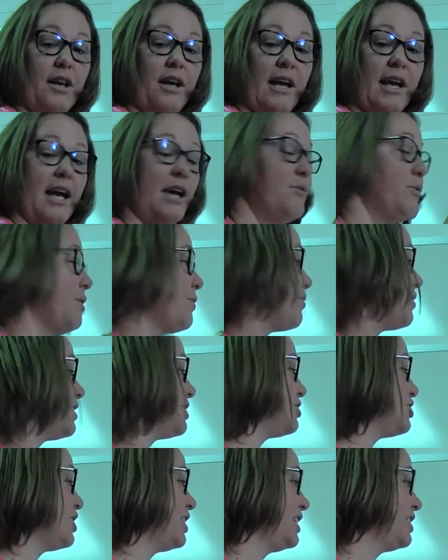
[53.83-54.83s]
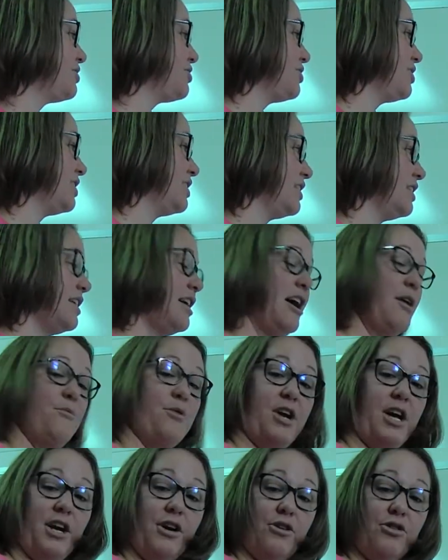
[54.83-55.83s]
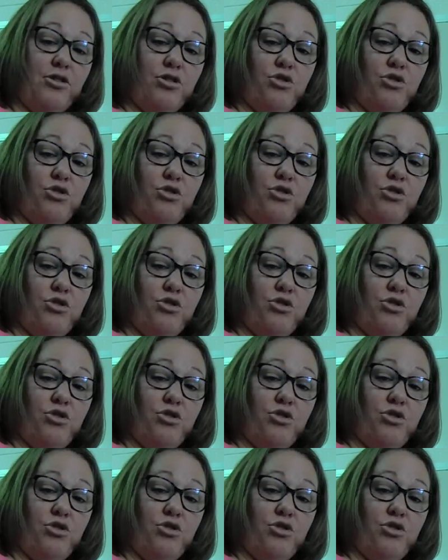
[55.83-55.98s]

and we want to change the denominator to